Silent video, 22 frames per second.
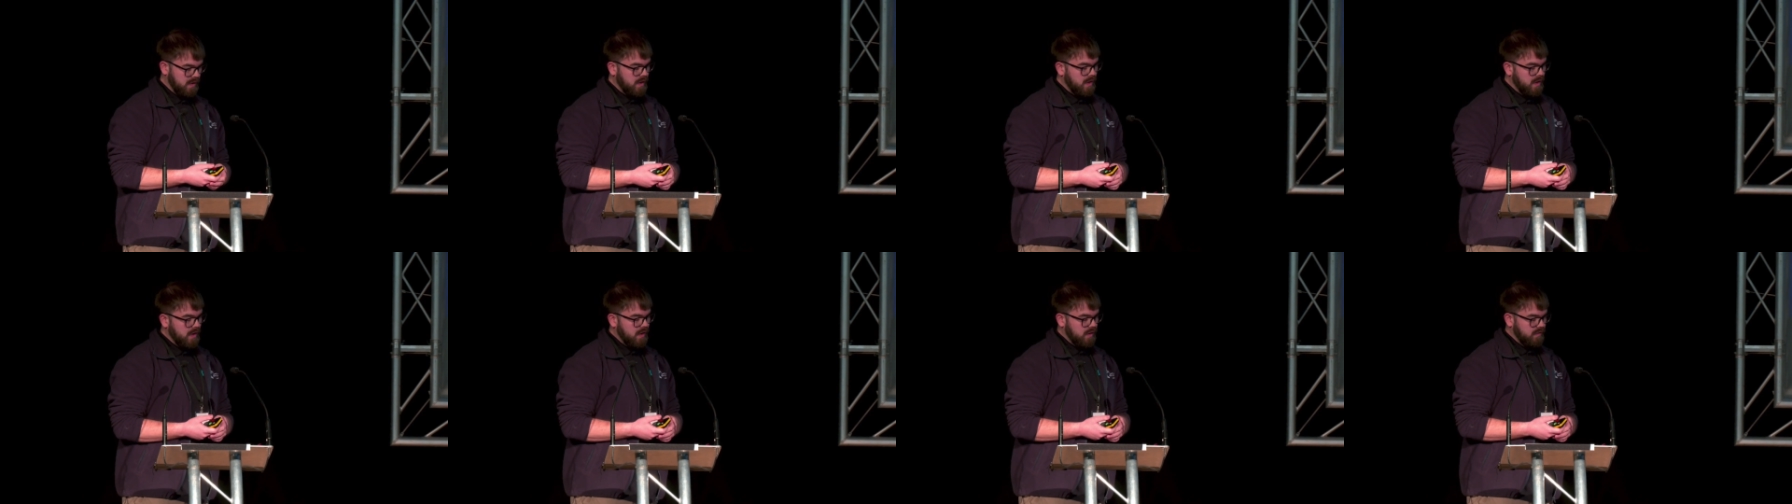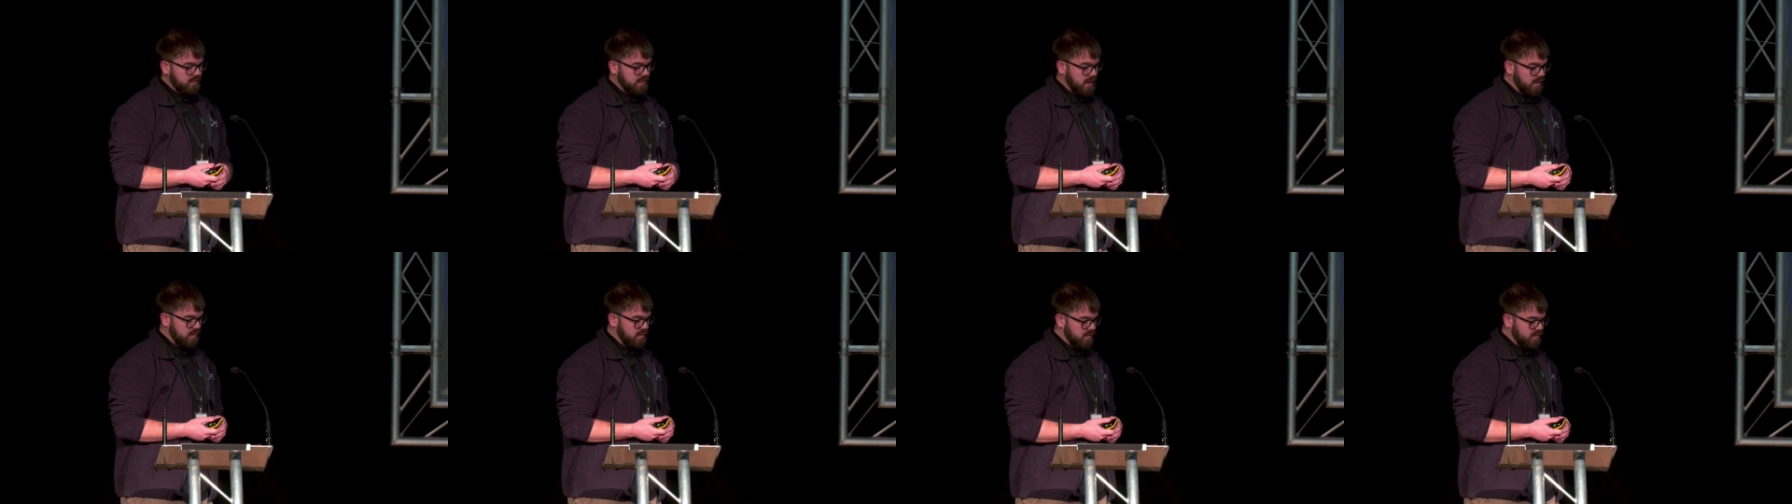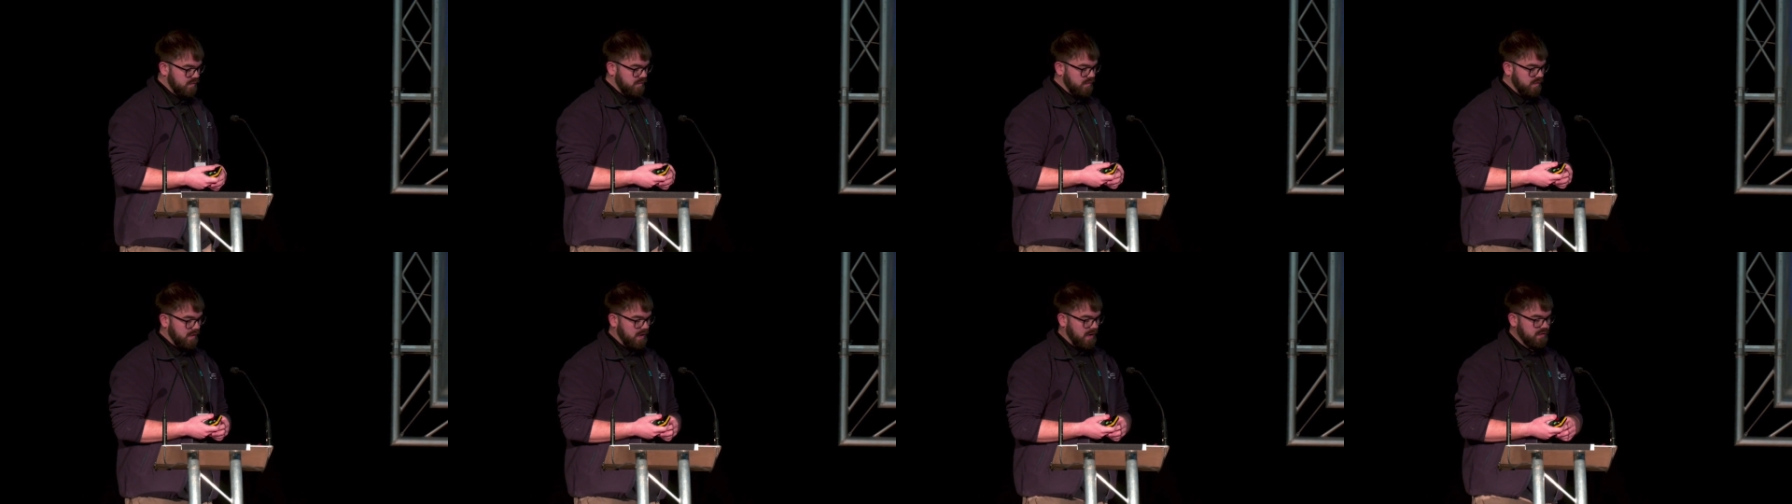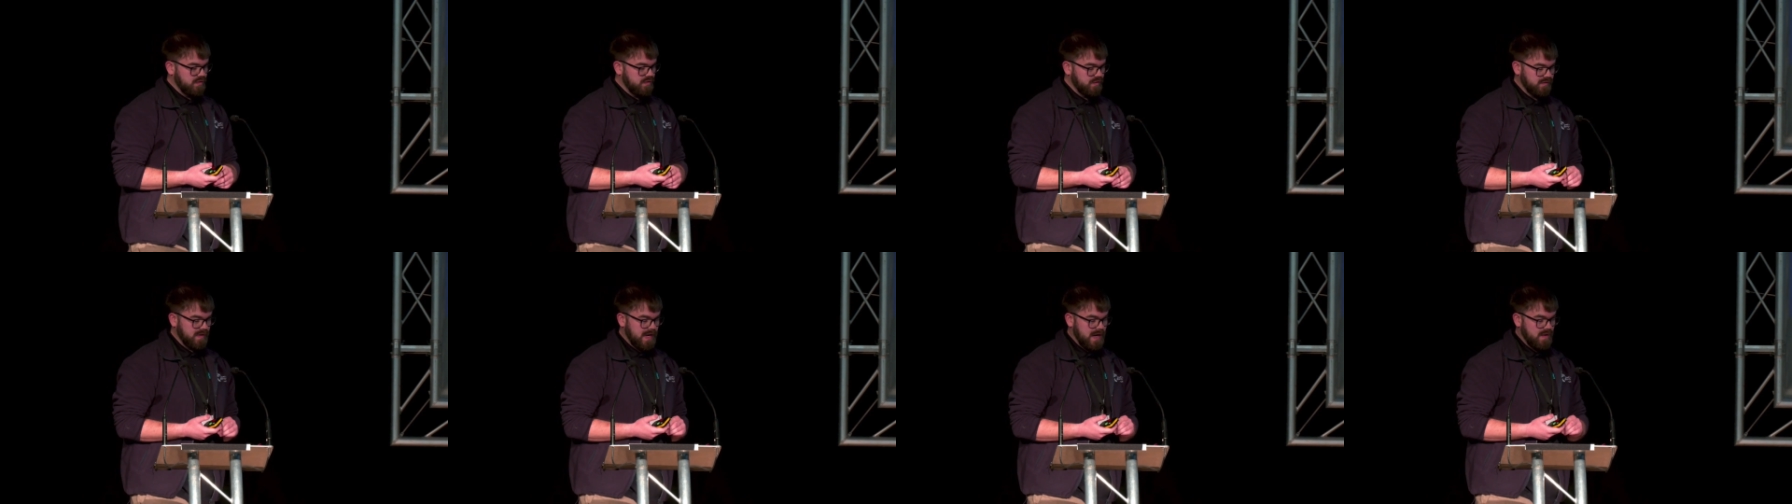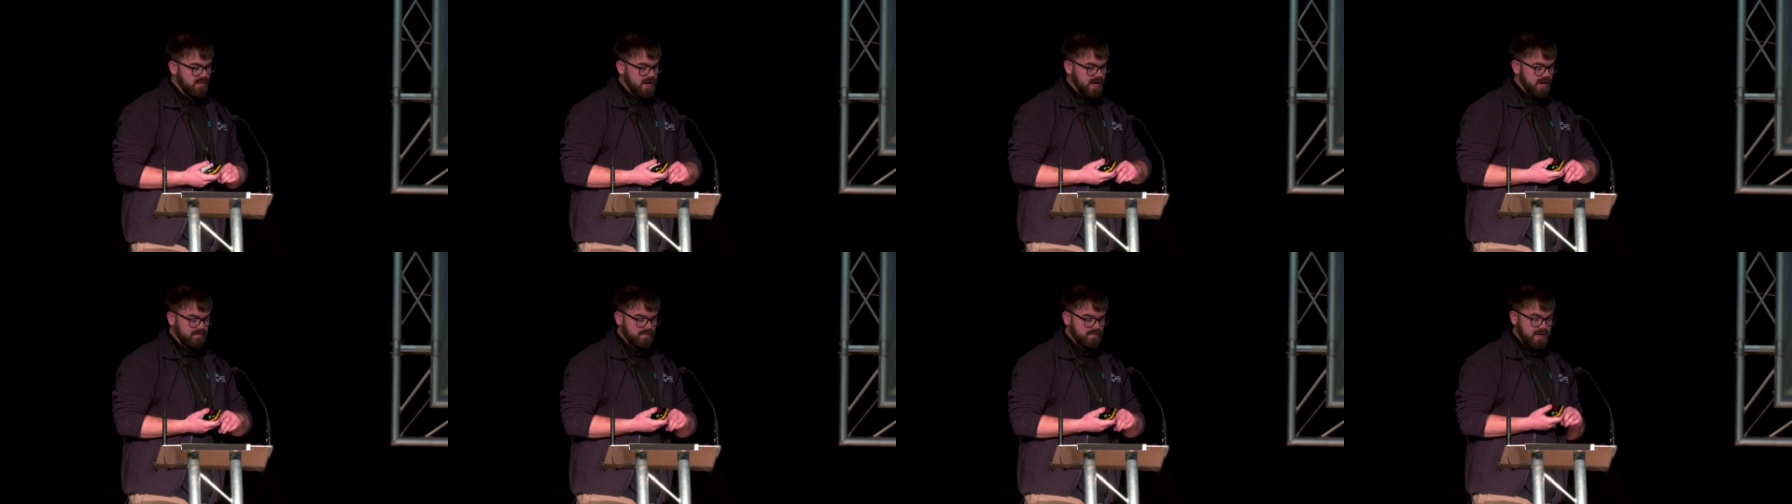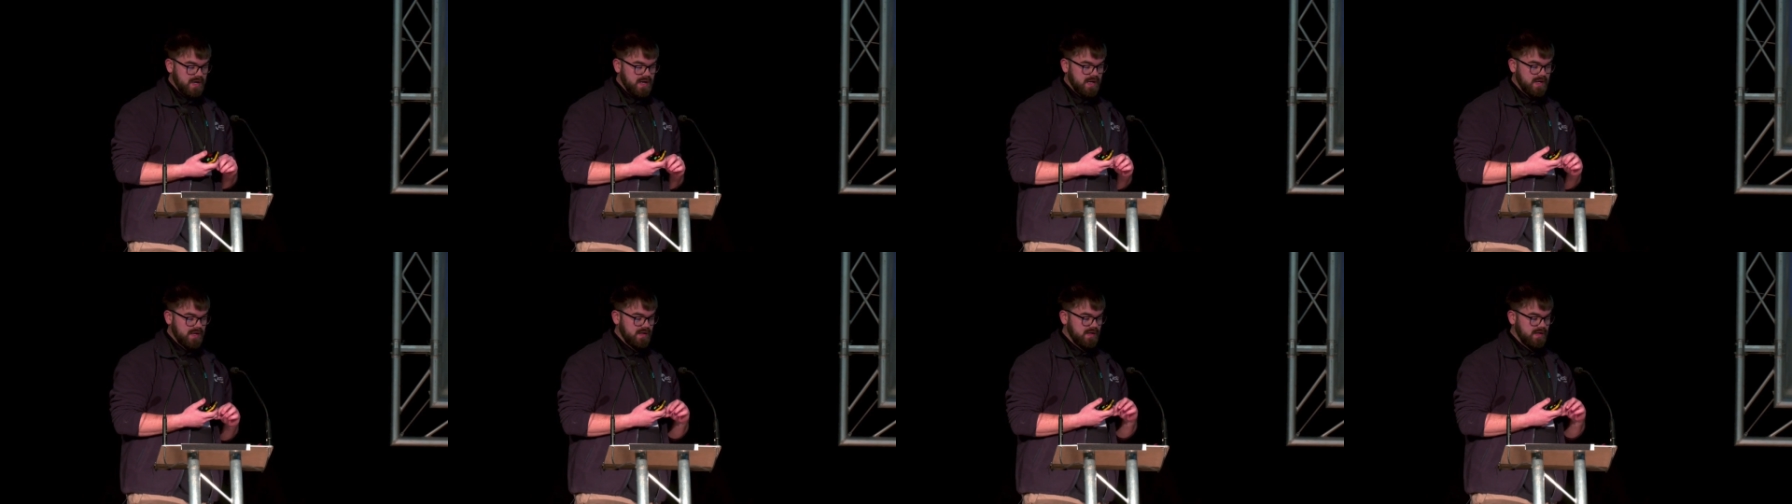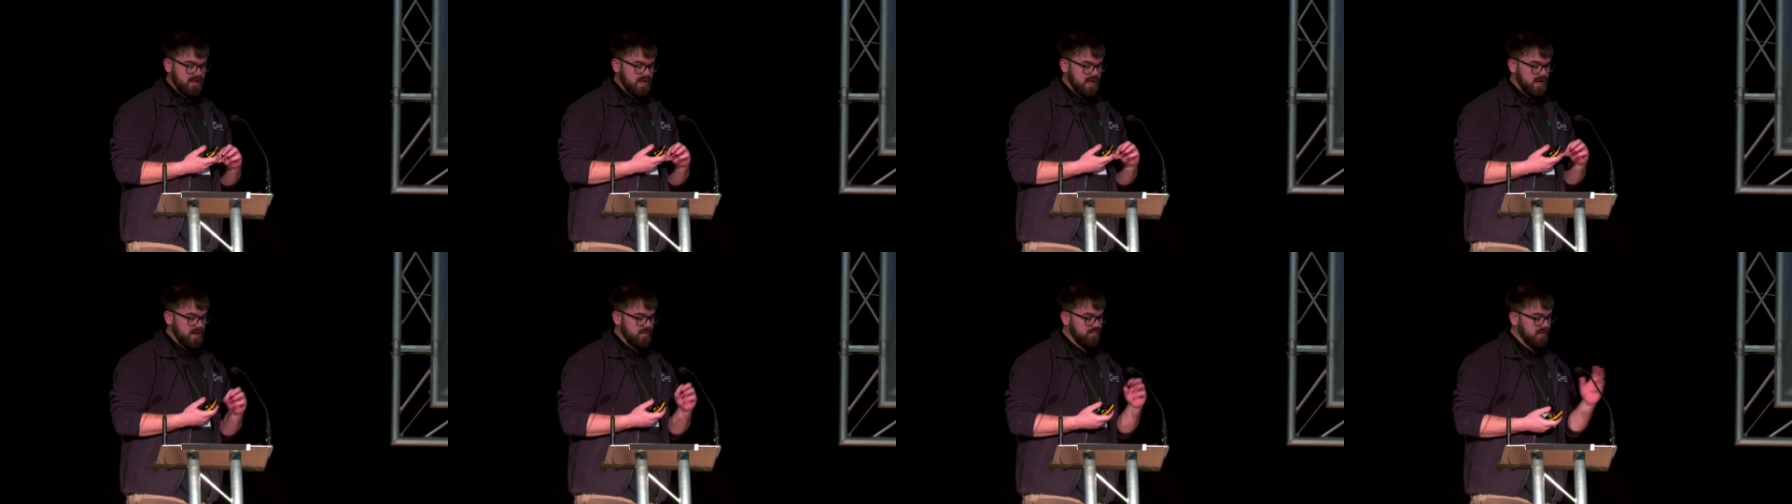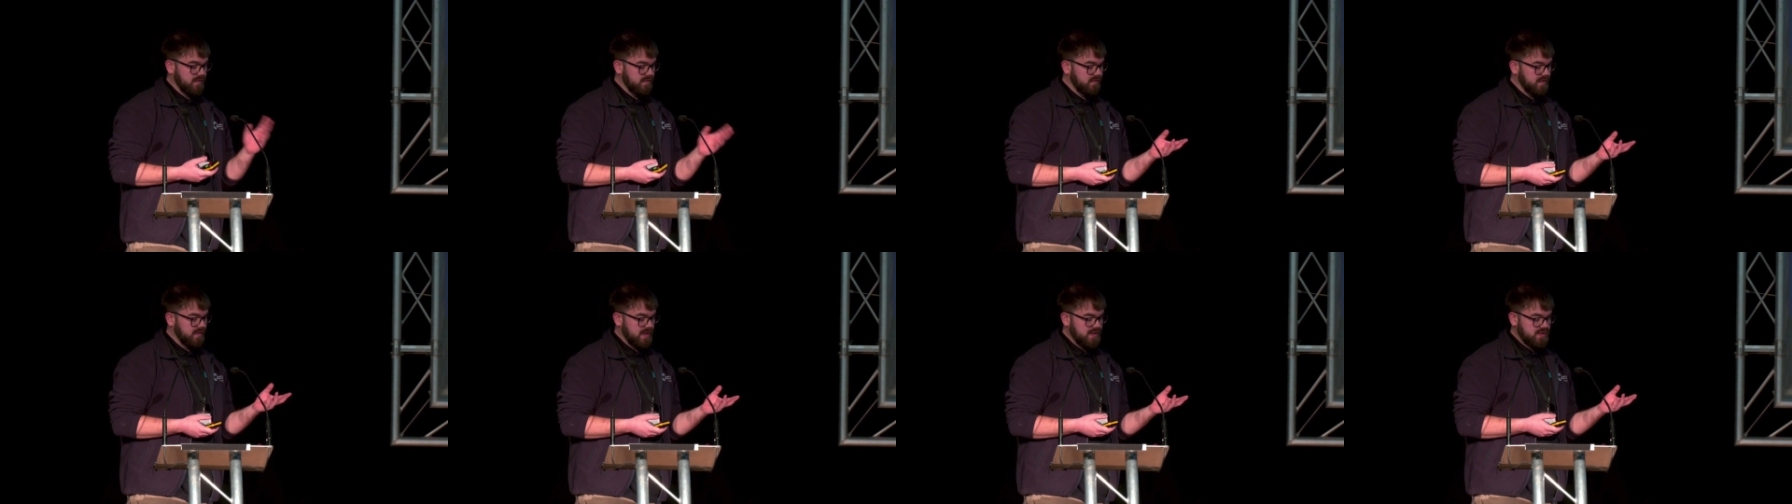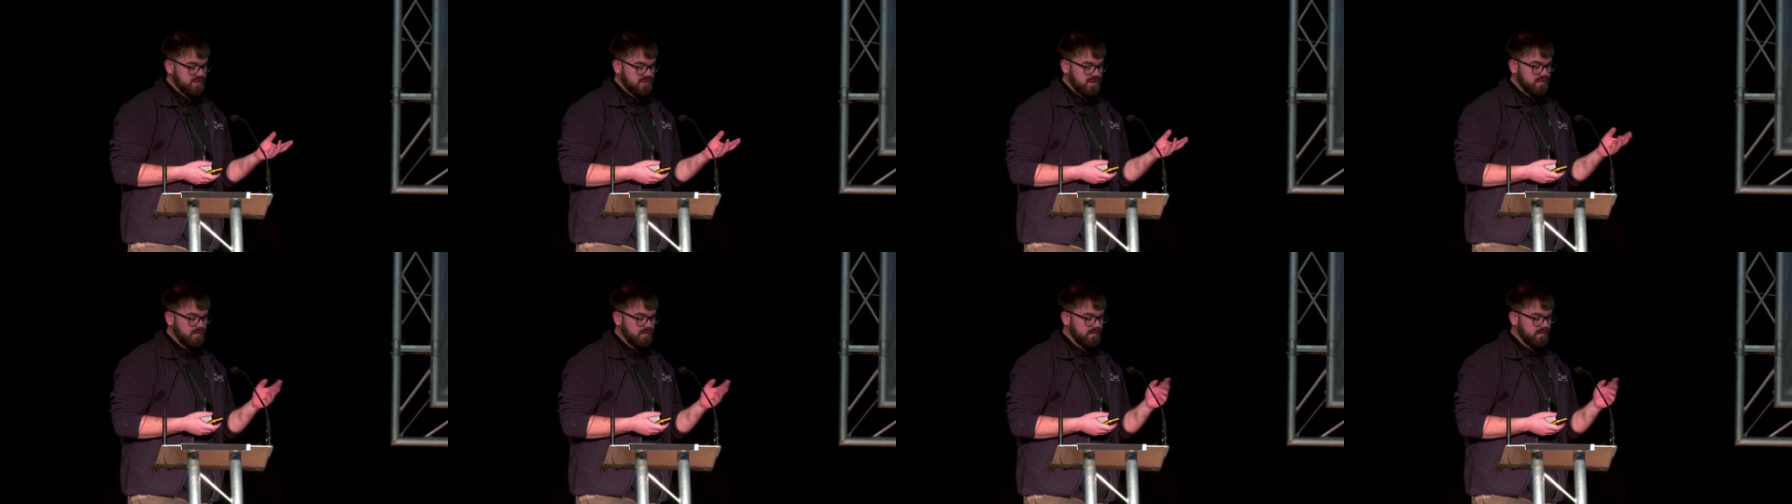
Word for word: So I just outlined my uh, presentation.